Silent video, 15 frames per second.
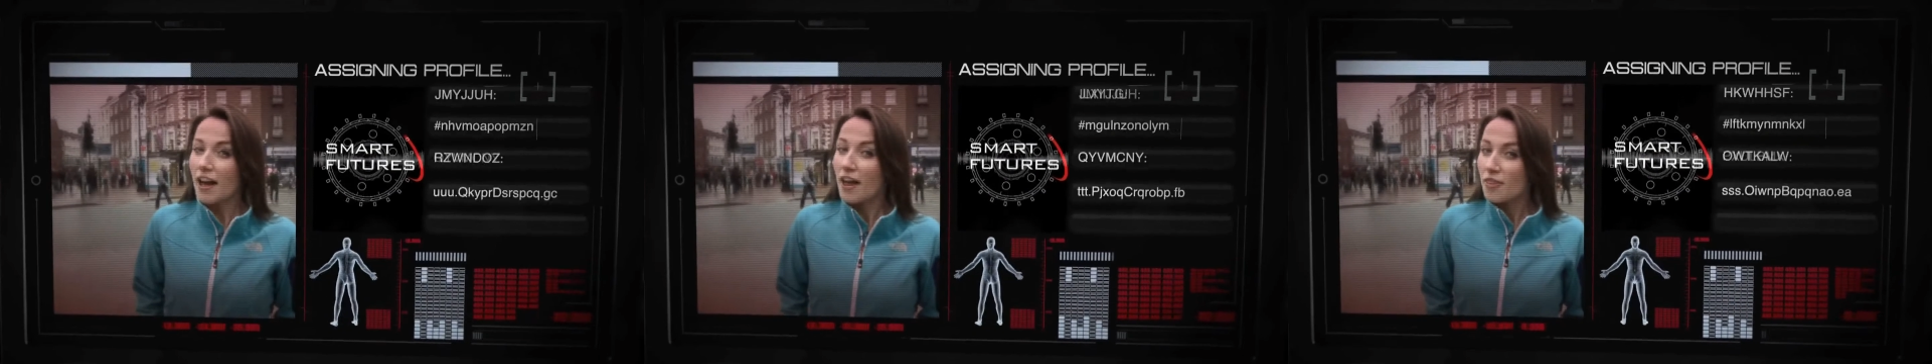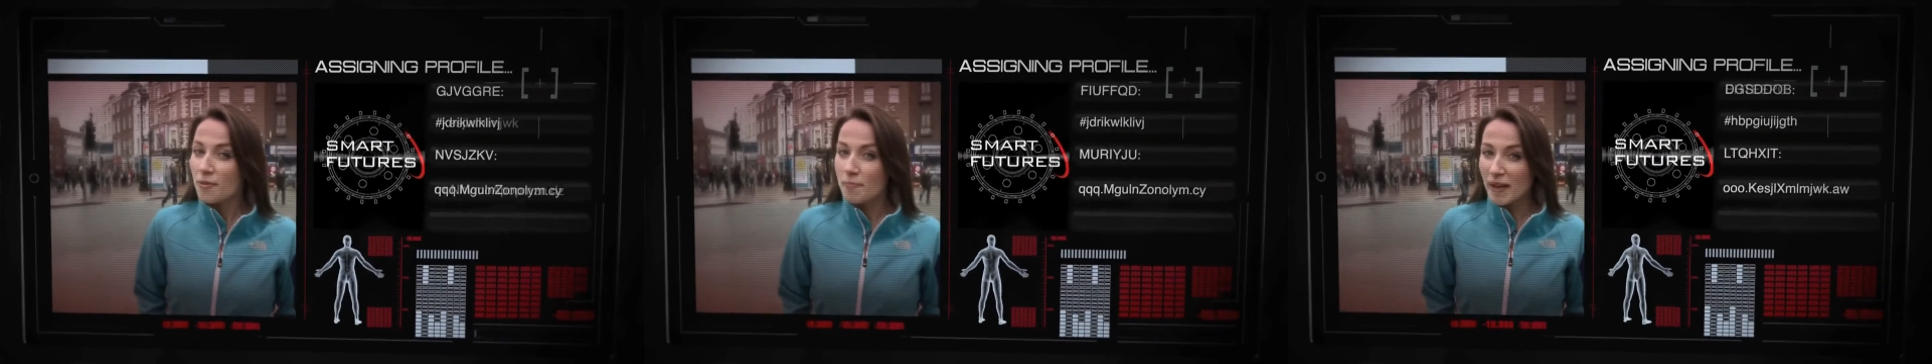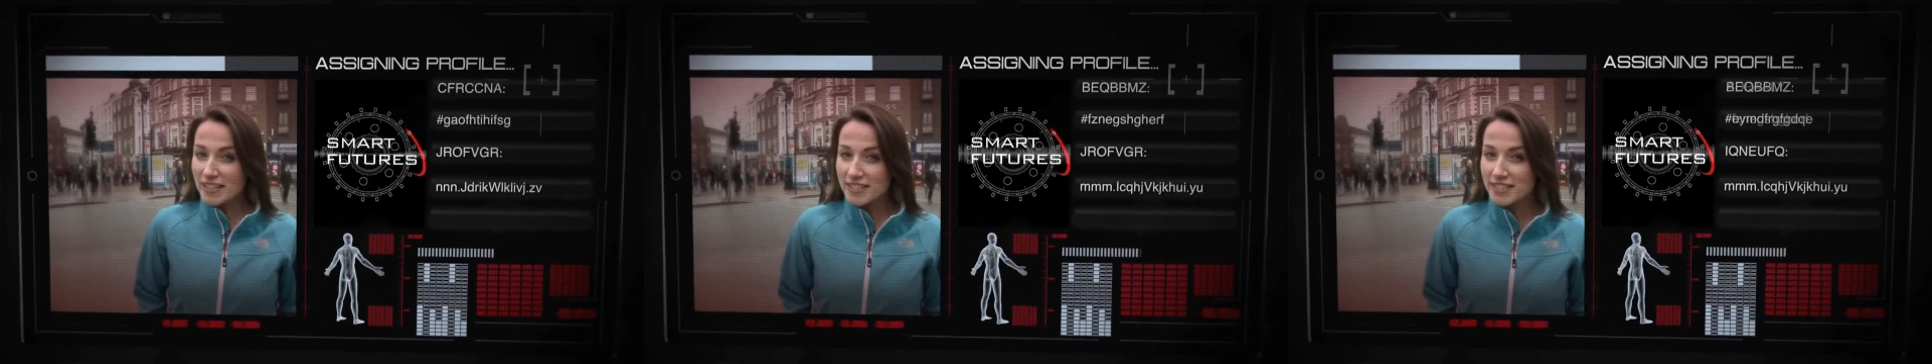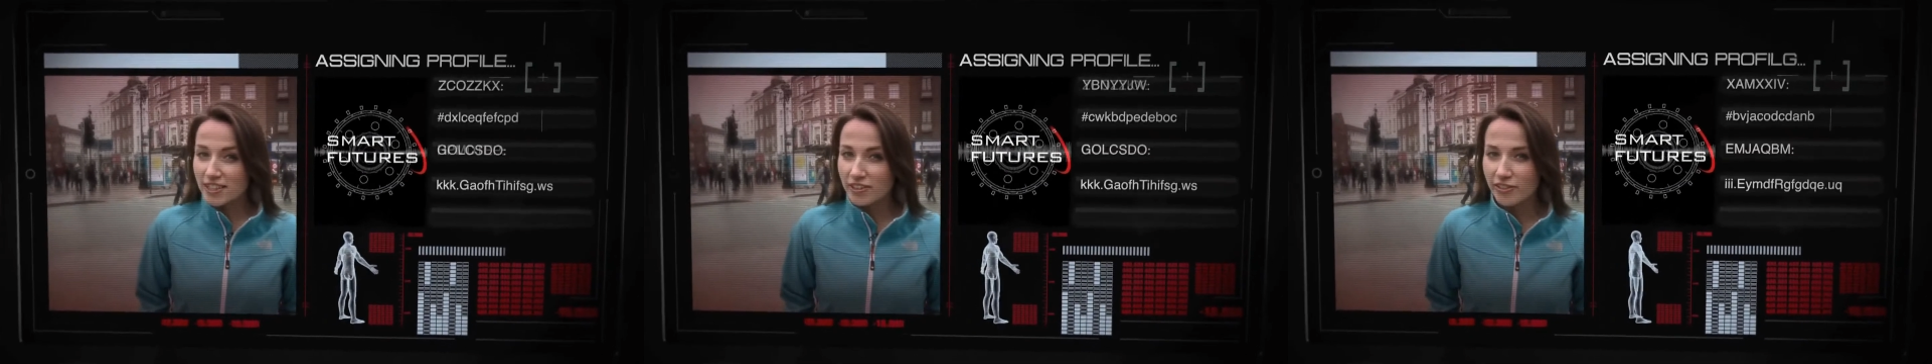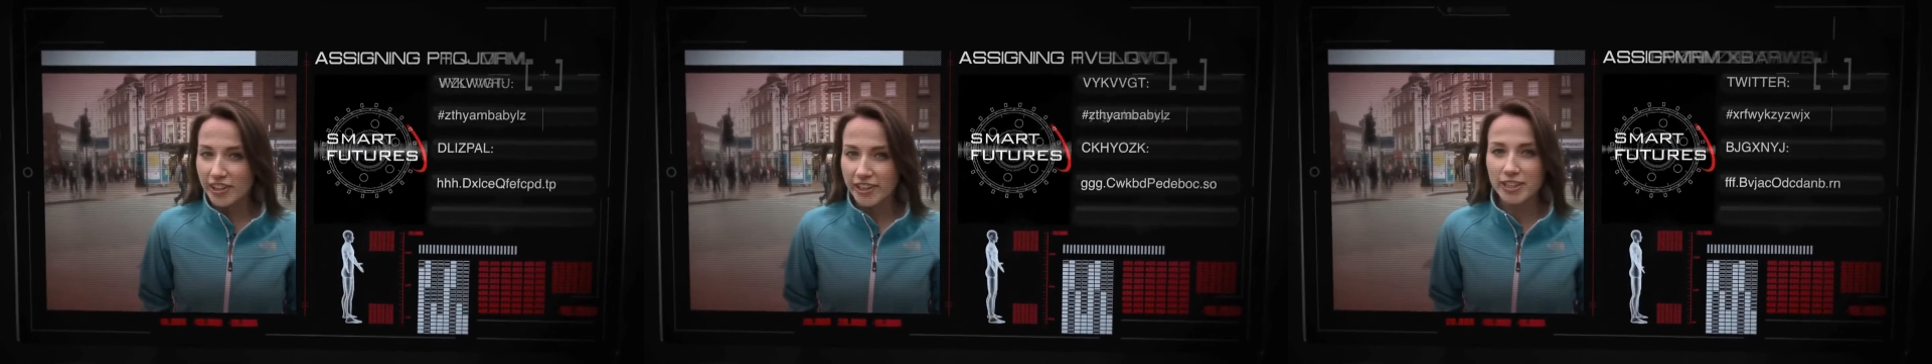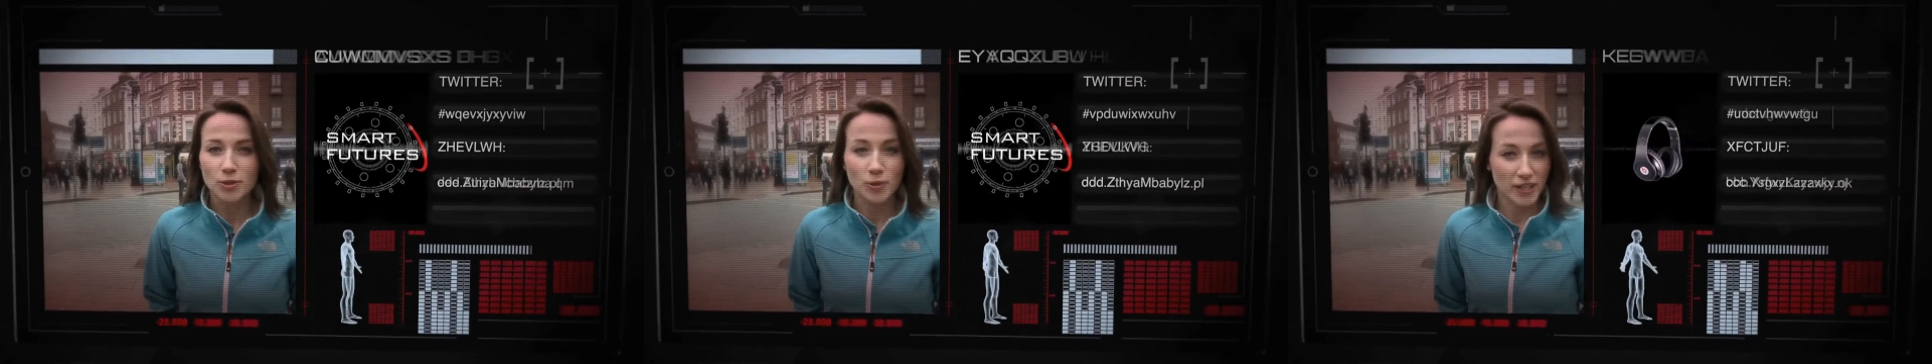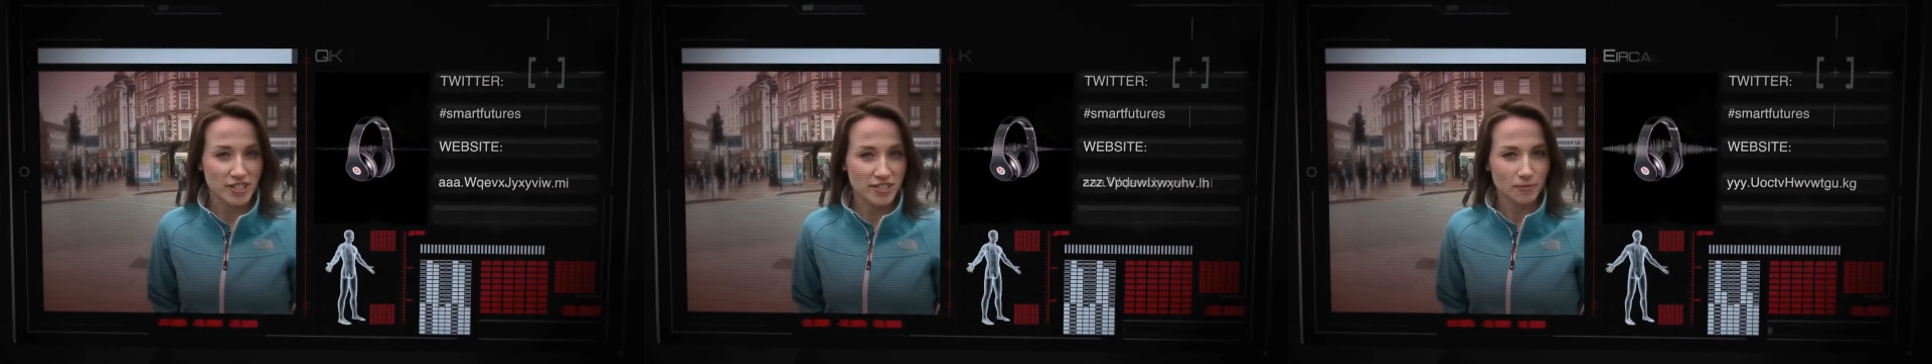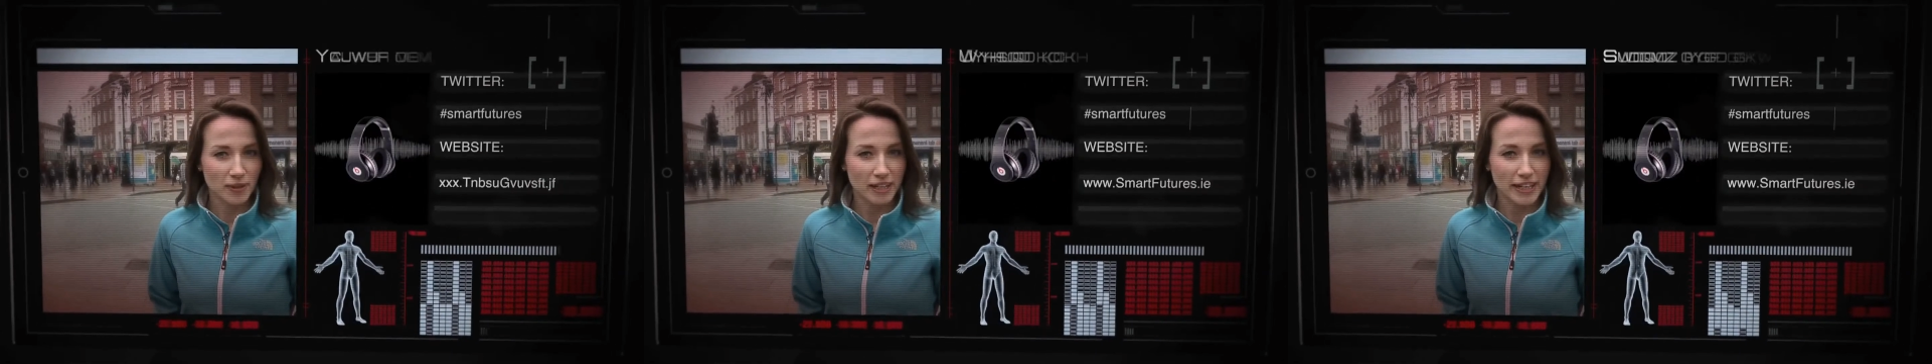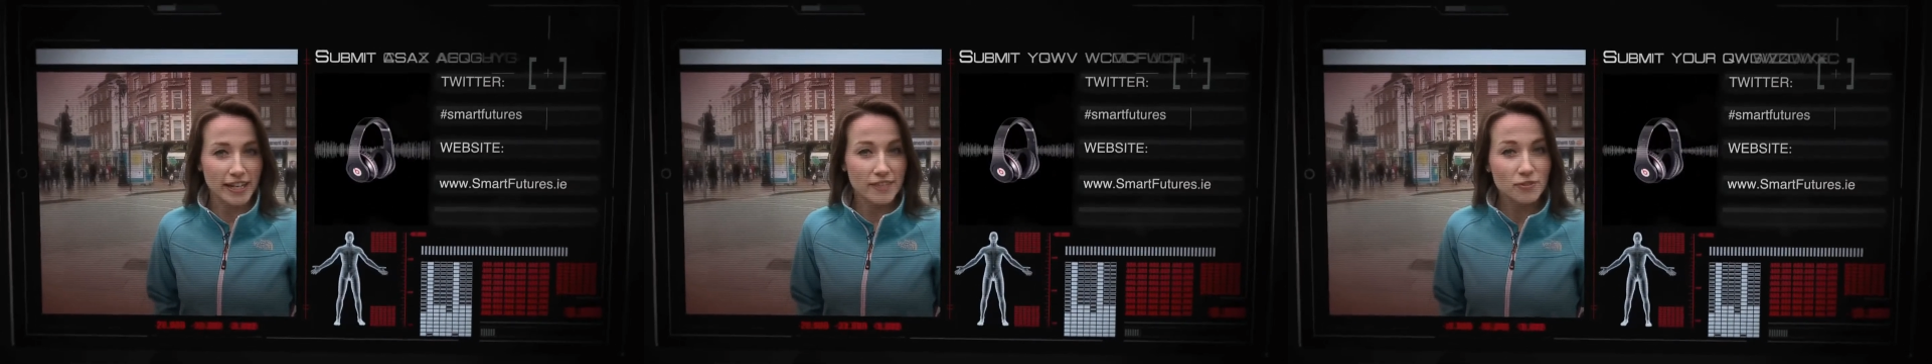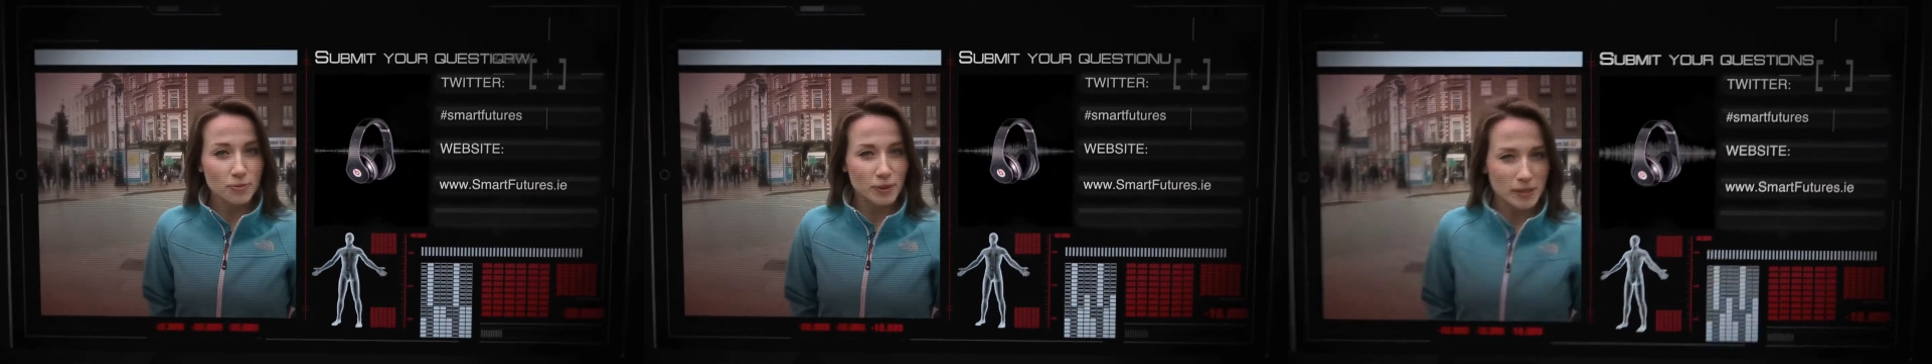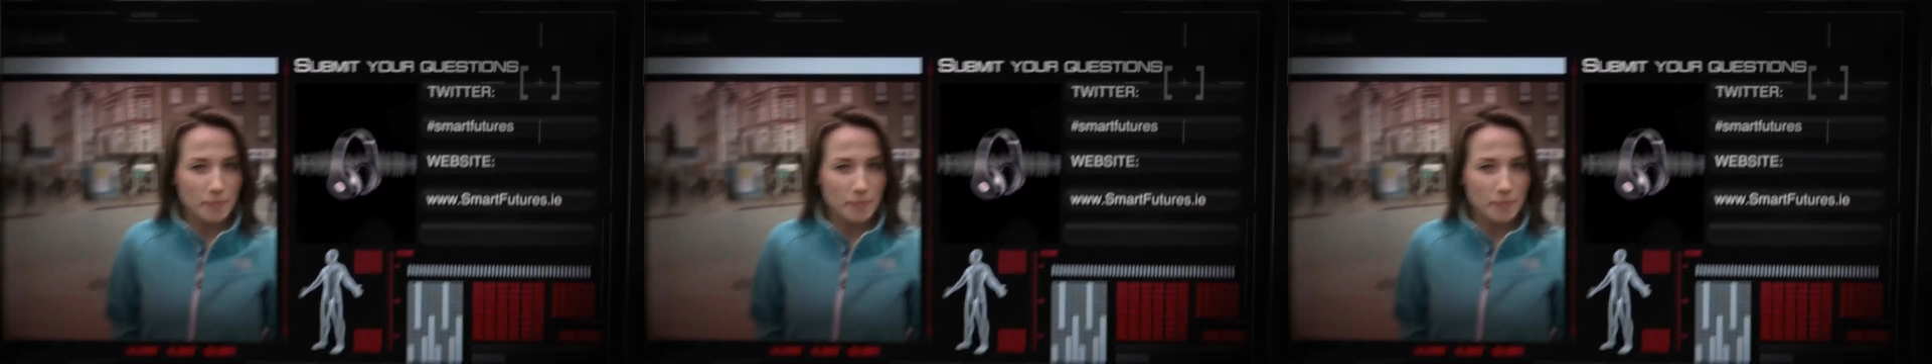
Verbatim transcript: The best career question will even win a